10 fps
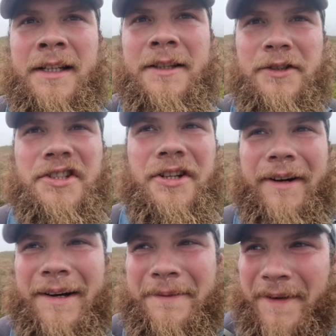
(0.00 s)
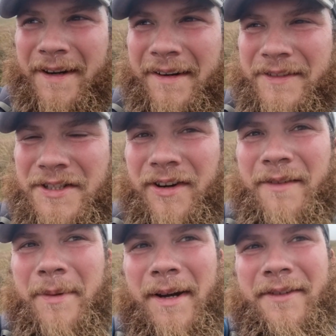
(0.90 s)
Does show how far I have to
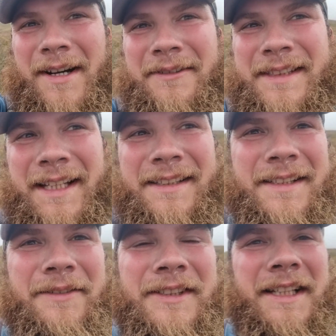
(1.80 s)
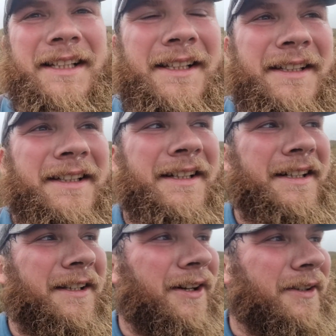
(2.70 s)
drive back around to get to the other side of
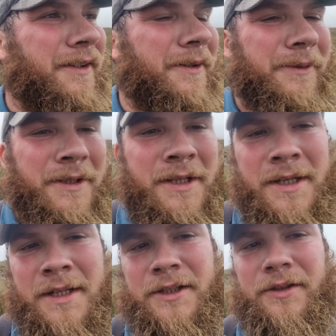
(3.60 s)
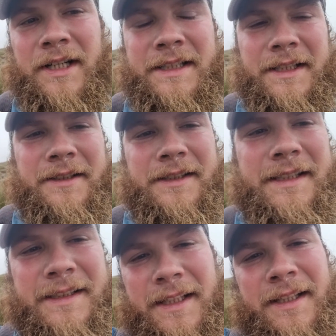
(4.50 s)
the loch though. It's crazy because
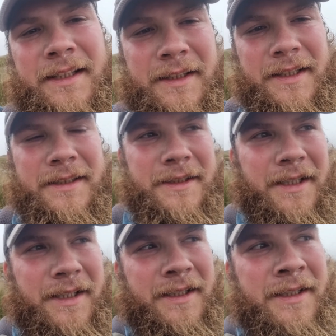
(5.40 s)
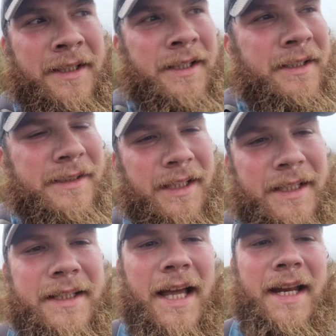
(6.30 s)
this side
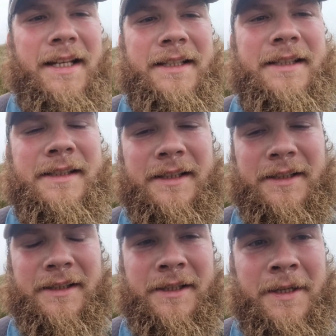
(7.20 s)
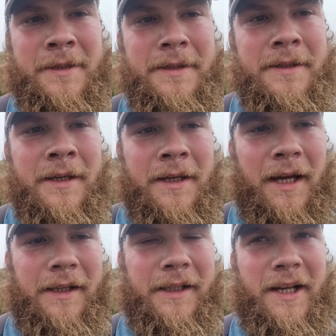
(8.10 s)
it dead ends at
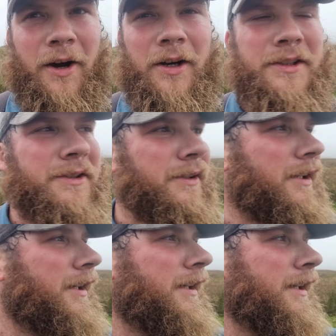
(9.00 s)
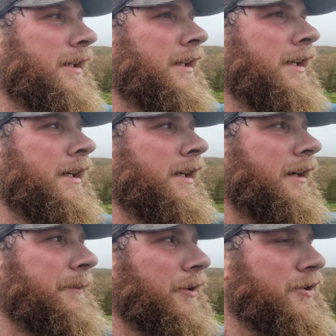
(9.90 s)
like a hostel.
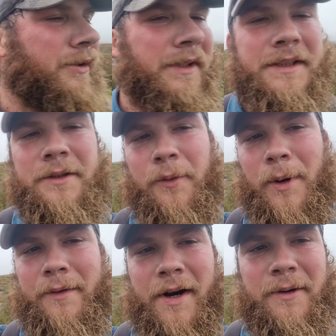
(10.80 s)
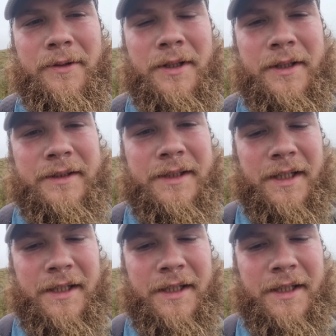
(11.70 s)
I'm not sure there's another way around because